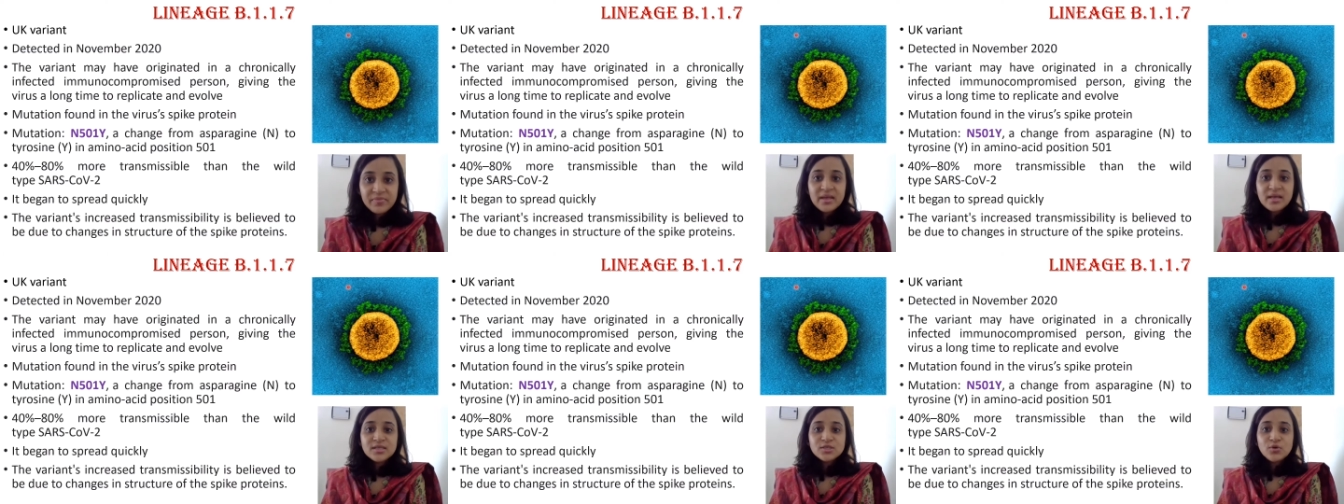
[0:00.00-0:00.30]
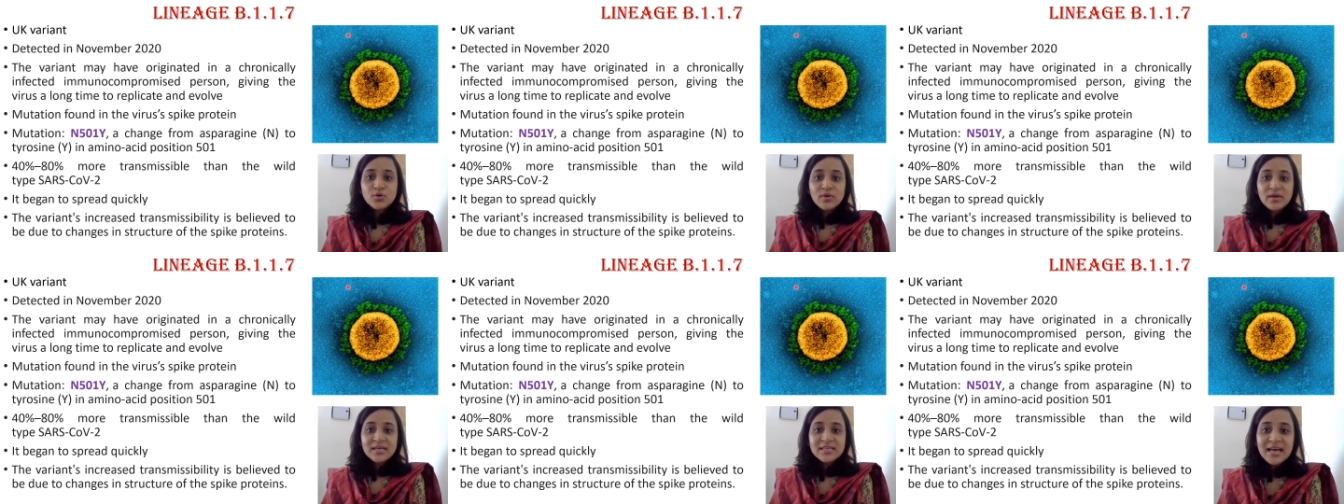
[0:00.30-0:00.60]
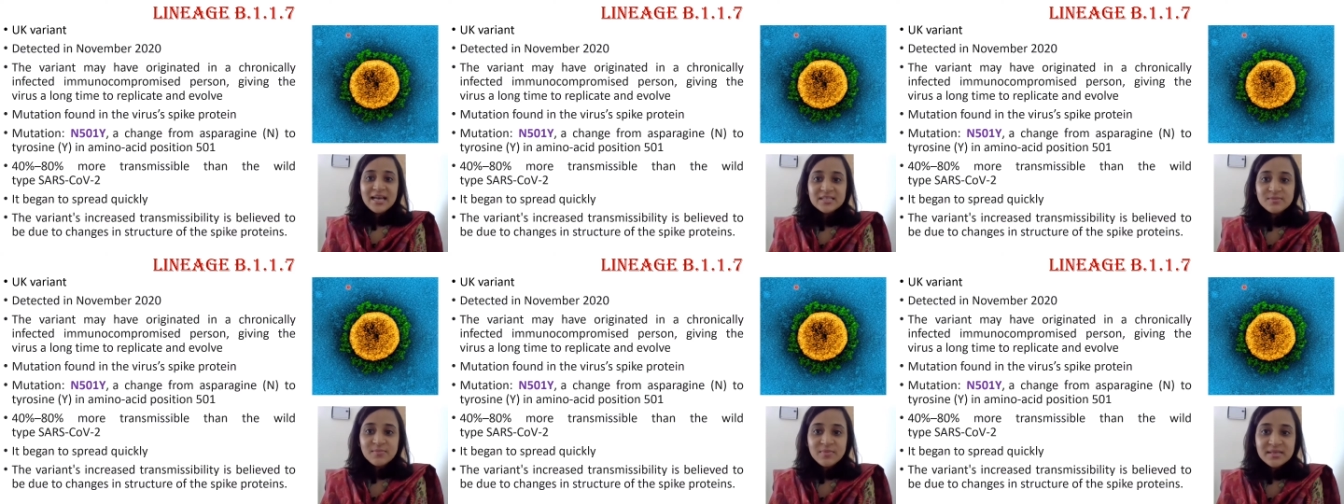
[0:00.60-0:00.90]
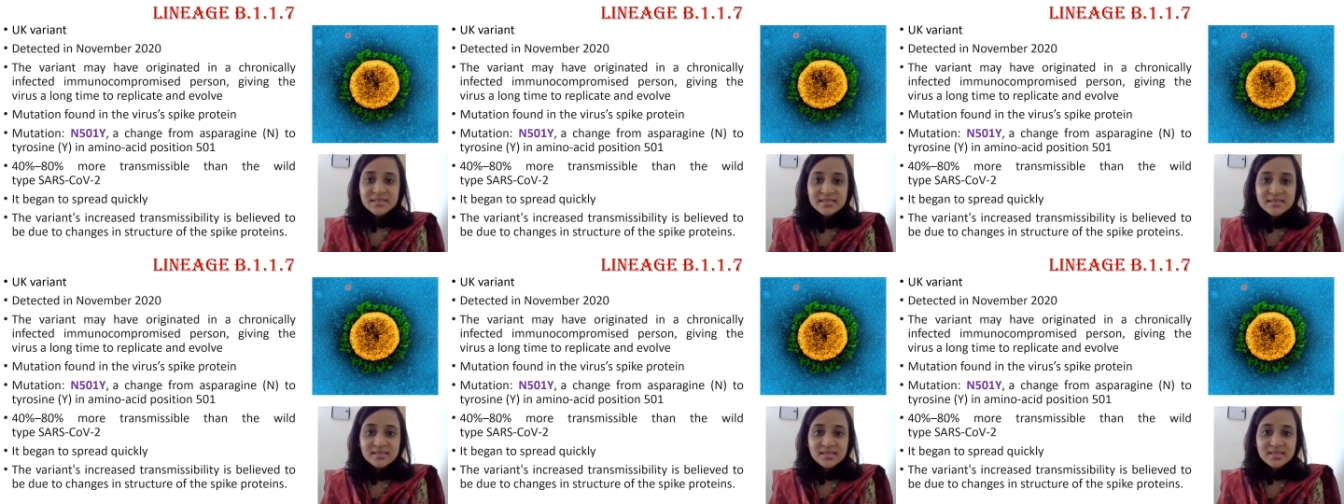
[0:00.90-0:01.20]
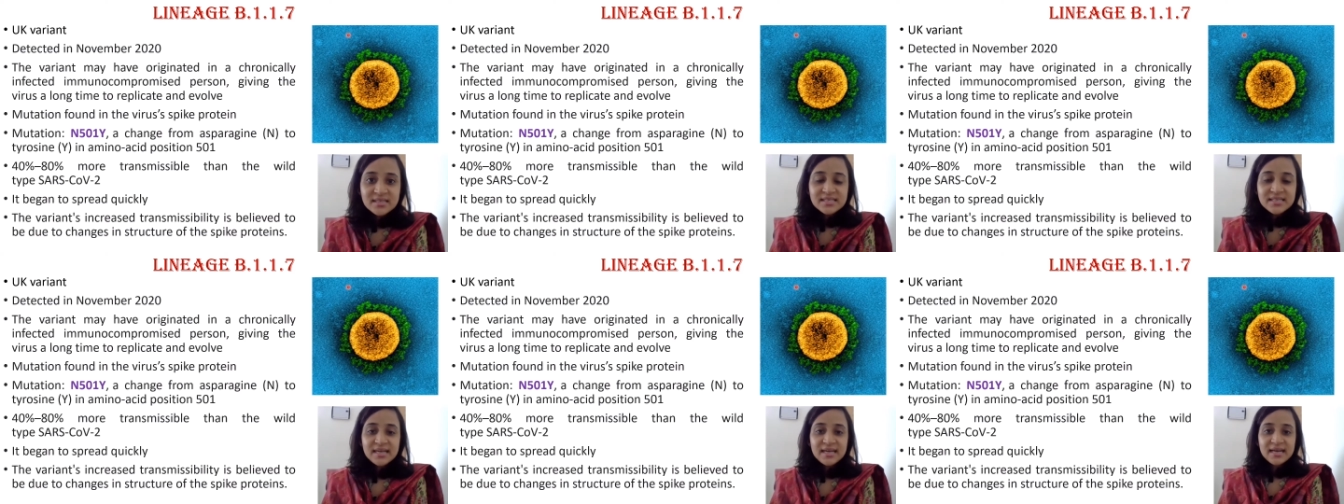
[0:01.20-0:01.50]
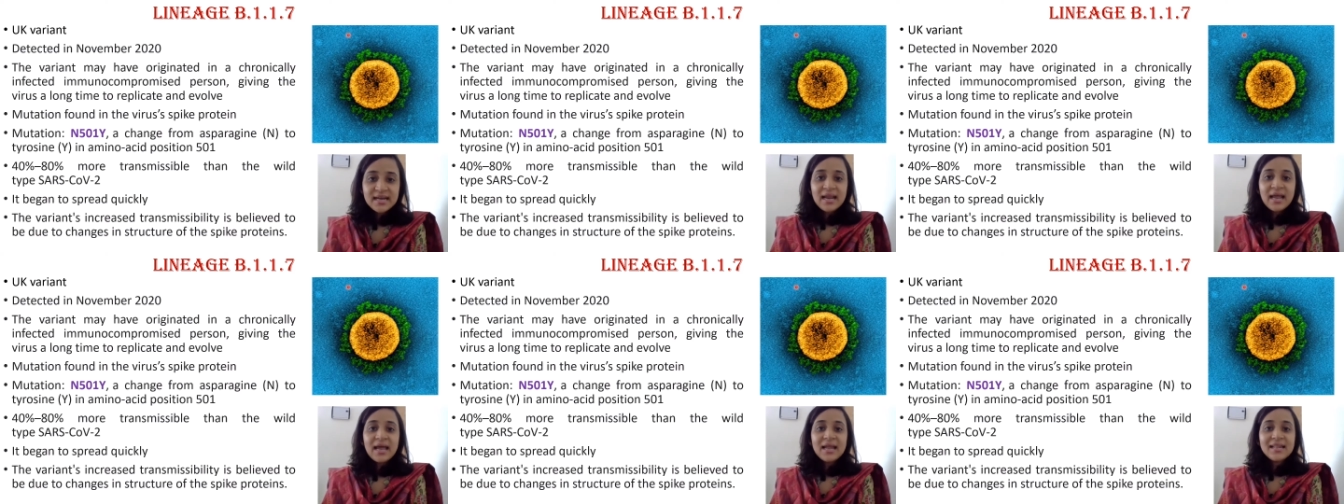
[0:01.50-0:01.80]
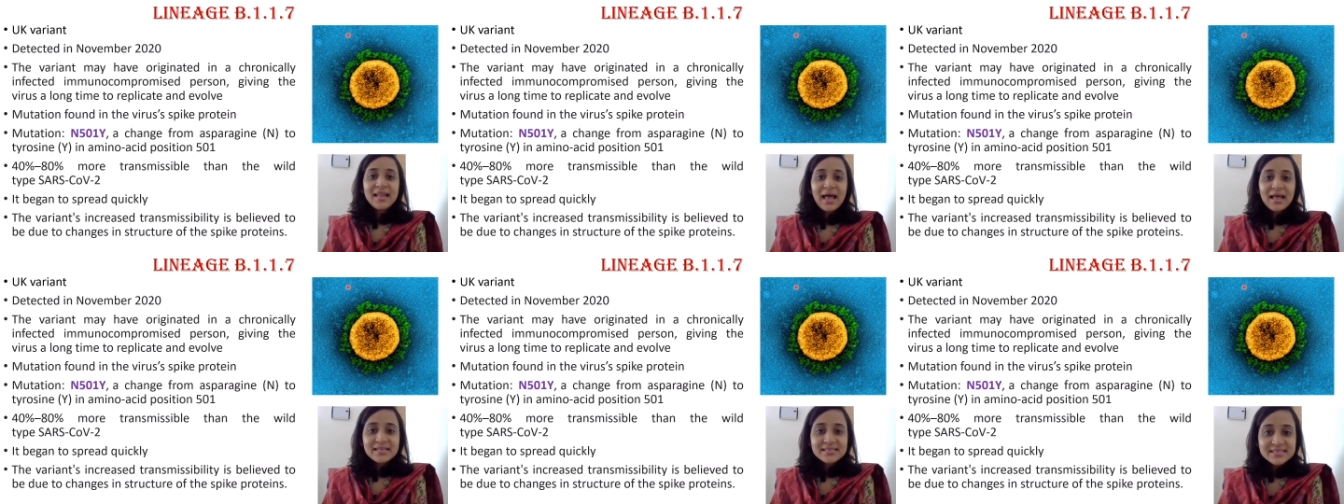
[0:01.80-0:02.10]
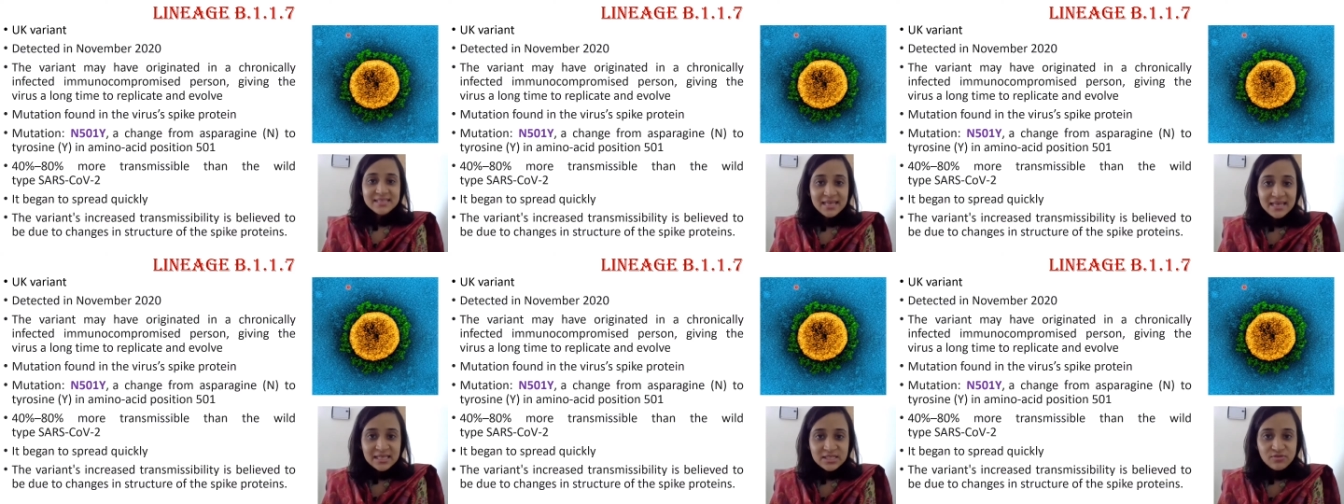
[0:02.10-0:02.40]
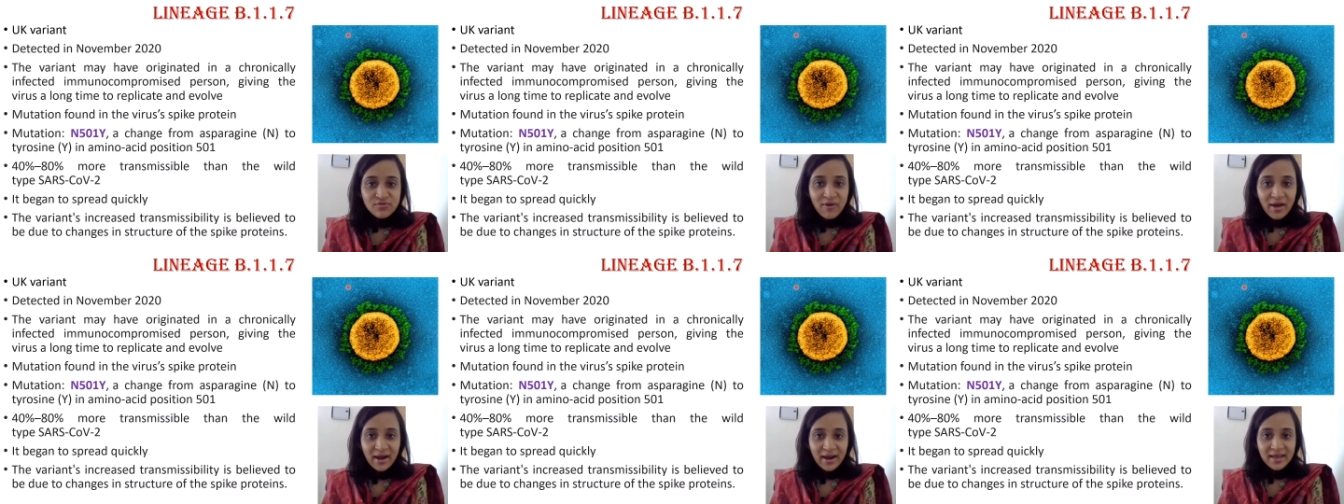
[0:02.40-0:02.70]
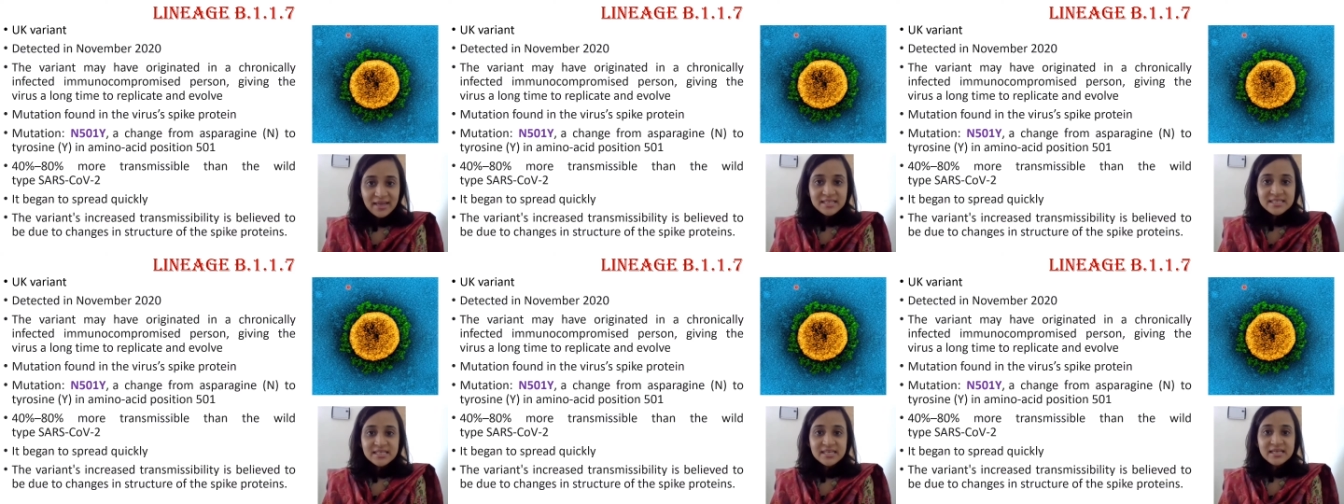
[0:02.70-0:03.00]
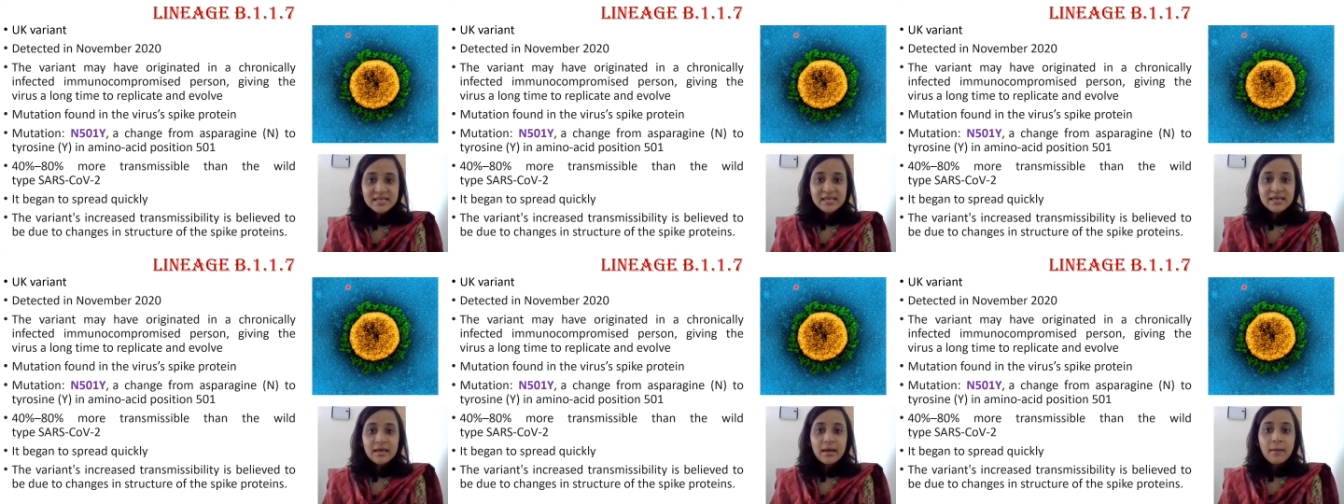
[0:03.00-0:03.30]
So it has been suggested that this variety